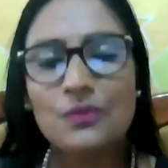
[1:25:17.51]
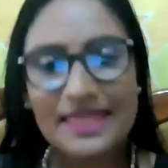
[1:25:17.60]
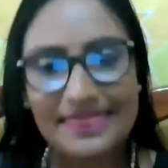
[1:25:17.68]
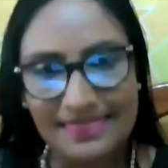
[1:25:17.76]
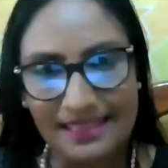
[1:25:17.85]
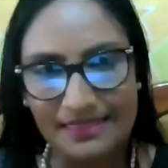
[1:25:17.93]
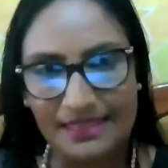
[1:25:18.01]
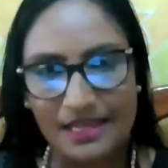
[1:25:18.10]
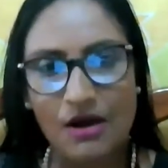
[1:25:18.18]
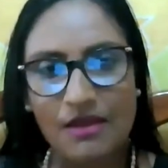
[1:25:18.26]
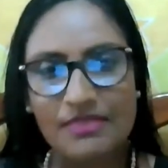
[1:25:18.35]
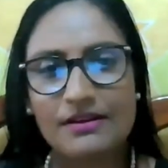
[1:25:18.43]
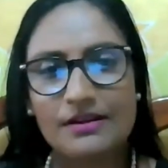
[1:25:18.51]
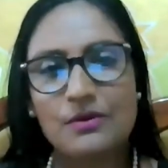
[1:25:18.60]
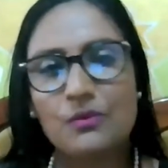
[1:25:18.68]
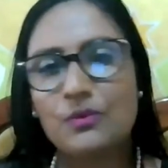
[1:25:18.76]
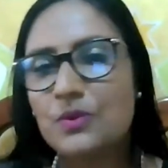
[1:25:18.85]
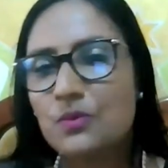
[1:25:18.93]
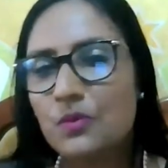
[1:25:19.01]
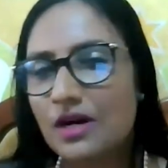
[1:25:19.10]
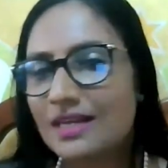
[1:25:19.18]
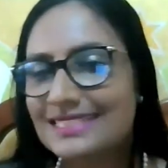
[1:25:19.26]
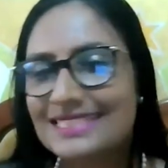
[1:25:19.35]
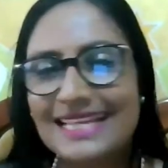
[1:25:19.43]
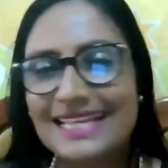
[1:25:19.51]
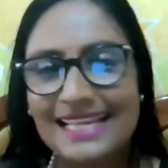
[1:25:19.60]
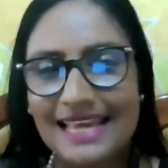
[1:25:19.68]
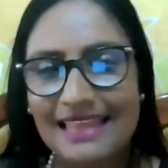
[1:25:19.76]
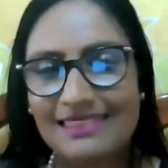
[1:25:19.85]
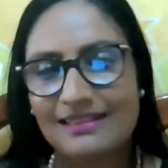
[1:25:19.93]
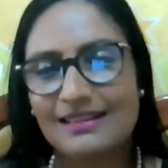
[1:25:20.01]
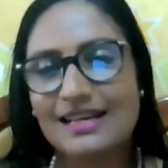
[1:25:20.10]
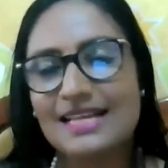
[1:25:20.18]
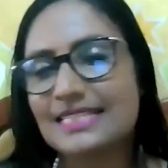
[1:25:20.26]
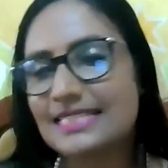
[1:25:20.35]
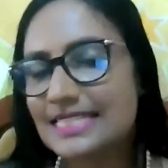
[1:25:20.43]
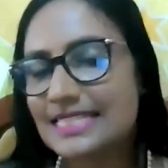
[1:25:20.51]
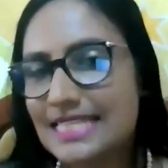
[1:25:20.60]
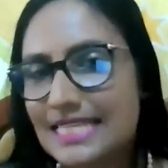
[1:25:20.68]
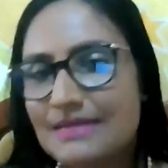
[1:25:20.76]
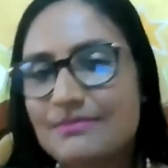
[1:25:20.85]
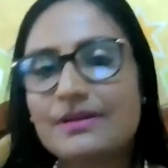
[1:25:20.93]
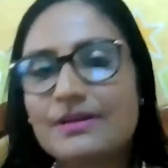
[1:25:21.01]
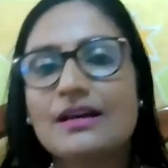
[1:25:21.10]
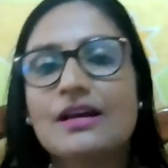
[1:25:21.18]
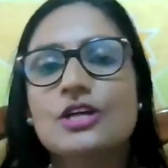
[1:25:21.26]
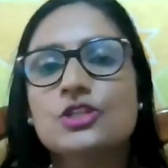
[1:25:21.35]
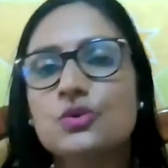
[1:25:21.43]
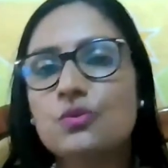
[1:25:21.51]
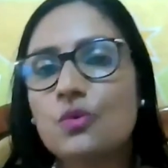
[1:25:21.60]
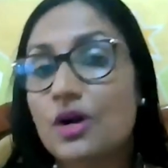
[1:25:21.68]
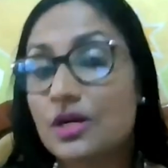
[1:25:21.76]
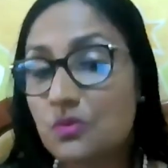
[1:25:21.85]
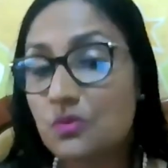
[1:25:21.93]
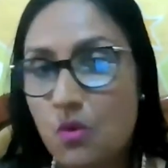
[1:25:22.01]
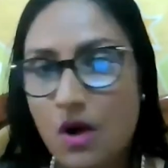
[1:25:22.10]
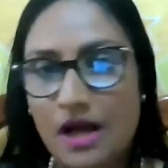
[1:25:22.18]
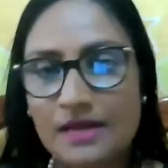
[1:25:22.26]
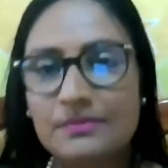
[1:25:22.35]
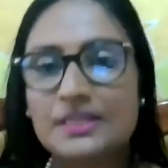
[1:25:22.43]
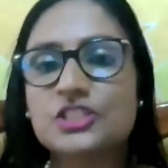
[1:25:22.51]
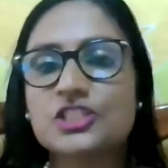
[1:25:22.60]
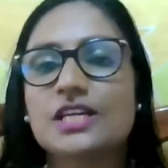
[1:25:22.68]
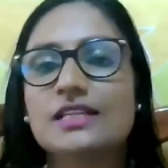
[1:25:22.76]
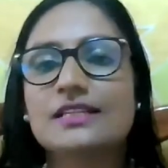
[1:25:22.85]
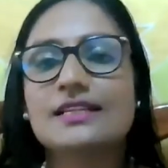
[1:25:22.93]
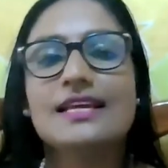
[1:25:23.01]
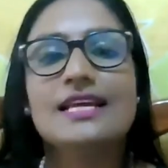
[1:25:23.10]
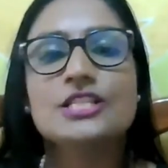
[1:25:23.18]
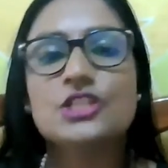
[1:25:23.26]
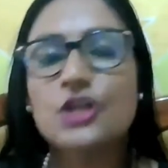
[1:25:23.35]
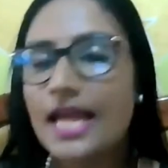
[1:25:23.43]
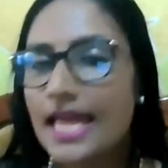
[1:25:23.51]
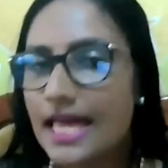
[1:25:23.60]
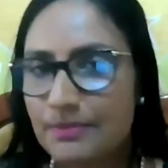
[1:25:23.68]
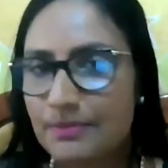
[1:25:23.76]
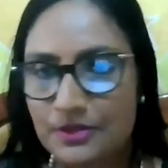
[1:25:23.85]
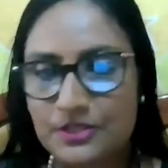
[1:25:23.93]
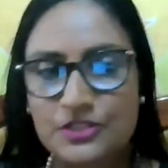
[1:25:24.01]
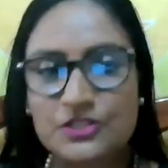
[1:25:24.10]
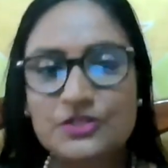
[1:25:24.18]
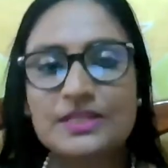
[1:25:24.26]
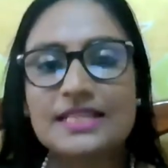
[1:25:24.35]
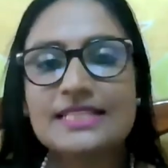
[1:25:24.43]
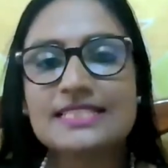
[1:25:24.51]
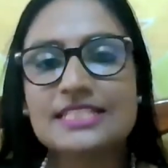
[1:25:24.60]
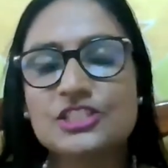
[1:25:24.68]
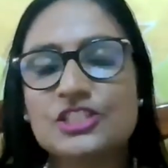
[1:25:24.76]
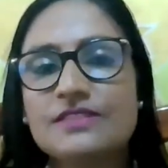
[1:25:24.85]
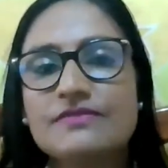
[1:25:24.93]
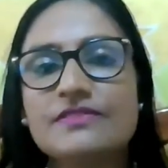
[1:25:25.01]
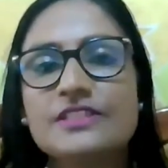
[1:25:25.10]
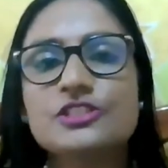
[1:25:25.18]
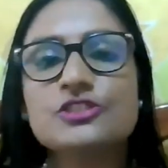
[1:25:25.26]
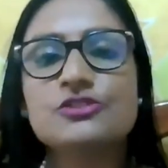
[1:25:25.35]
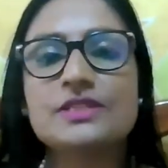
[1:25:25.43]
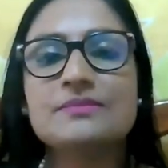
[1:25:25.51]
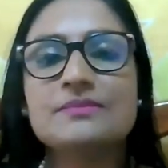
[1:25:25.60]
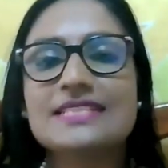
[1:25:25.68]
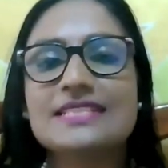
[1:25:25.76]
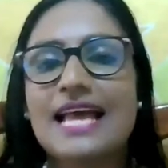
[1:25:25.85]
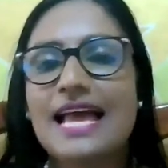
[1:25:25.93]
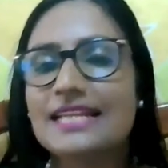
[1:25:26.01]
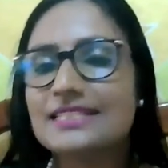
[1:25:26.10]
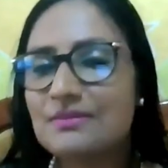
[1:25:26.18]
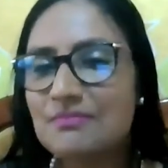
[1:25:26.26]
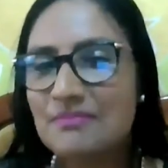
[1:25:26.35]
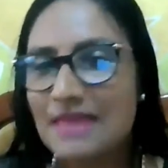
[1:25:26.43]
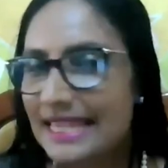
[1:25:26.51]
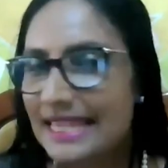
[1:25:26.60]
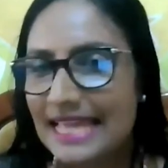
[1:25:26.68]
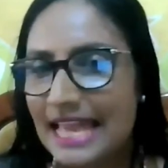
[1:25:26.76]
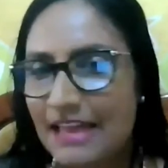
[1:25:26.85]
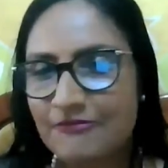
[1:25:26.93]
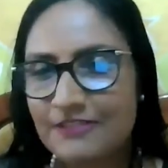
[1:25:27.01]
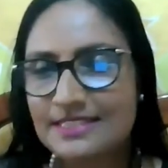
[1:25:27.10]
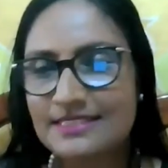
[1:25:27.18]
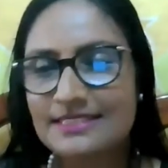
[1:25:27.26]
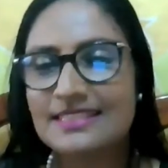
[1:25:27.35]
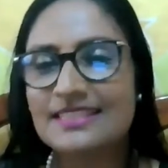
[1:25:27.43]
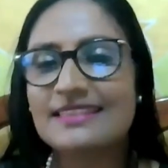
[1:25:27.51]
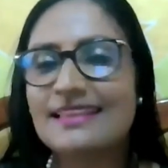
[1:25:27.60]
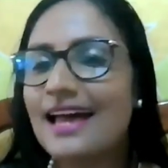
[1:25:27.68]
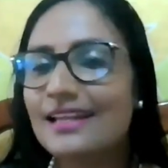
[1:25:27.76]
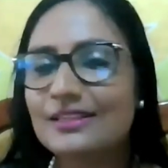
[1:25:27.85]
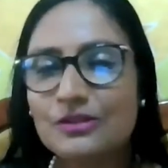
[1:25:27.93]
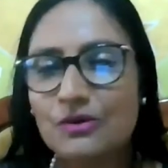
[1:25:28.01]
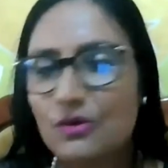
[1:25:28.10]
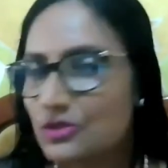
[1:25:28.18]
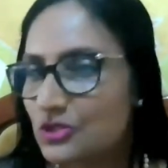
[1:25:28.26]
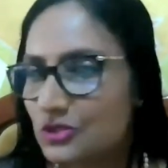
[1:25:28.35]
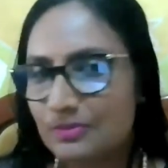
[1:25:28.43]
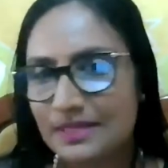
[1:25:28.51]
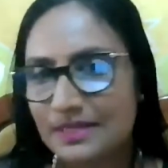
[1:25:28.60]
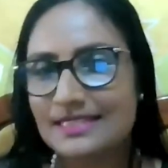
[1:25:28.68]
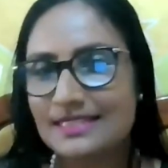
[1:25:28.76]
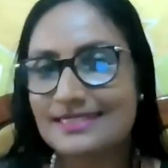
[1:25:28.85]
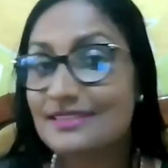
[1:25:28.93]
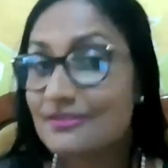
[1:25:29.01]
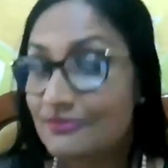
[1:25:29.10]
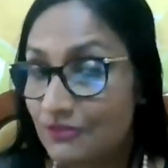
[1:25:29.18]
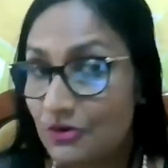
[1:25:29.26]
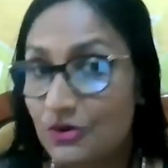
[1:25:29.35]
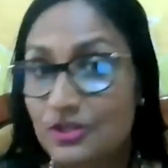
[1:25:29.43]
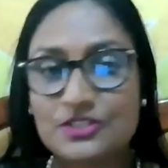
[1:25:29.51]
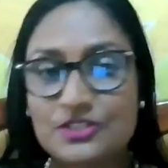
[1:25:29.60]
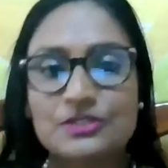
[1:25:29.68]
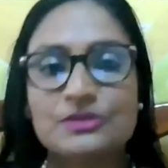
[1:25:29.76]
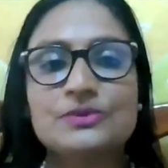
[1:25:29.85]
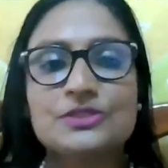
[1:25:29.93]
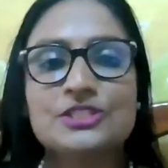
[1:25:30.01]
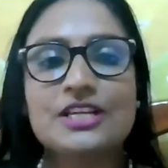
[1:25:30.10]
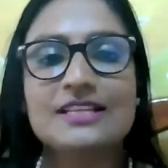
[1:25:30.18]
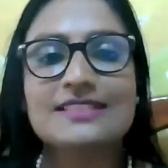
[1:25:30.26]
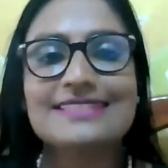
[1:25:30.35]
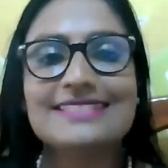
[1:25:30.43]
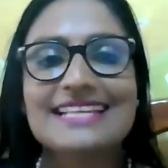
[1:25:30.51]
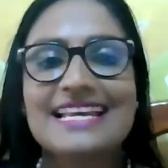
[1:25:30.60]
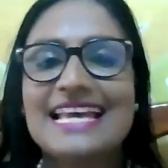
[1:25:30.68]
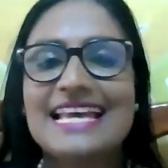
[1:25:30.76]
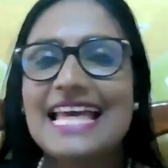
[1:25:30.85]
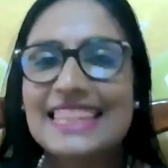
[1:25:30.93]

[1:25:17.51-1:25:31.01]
with the other. We work together as a team toward one mission: to help our students achieve their dreams and to make the FST that go-to place for solutions.